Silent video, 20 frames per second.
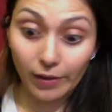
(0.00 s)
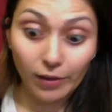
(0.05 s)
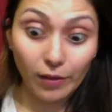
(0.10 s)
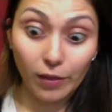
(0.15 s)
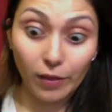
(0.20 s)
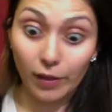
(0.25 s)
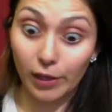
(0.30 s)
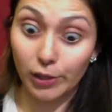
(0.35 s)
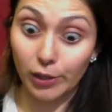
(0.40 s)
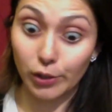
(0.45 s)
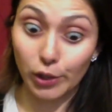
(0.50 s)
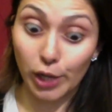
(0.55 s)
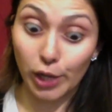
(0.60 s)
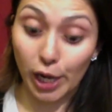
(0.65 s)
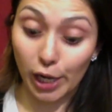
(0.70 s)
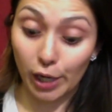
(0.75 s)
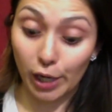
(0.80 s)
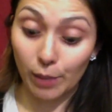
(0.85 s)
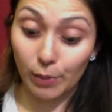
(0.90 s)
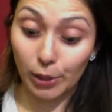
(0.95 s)
things are not
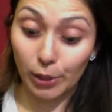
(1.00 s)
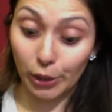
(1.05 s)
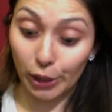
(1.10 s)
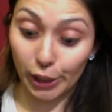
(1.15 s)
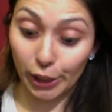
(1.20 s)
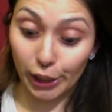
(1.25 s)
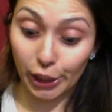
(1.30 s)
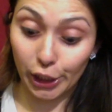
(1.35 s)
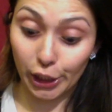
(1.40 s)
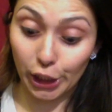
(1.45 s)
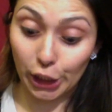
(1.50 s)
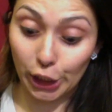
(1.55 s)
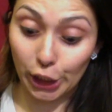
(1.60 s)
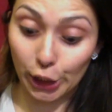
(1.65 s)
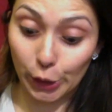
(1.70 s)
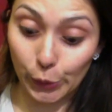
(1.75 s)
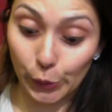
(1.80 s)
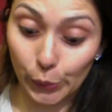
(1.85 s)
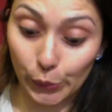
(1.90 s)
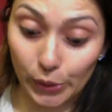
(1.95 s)
going to be looking
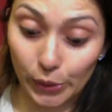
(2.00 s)
cute.